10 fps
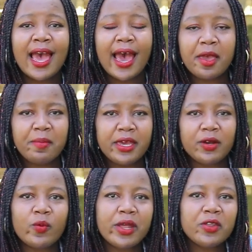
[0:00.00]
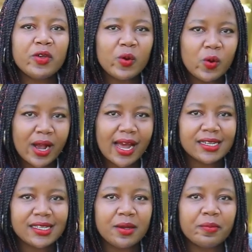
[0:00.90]
I mean, when you look
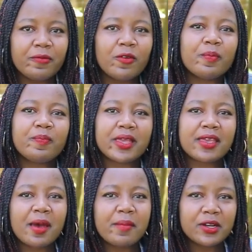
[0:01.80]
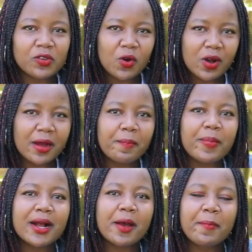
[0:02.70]
at him from penye ametoka
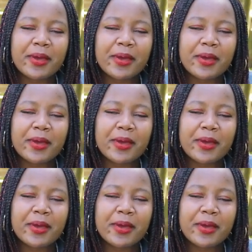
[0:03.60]
mpaka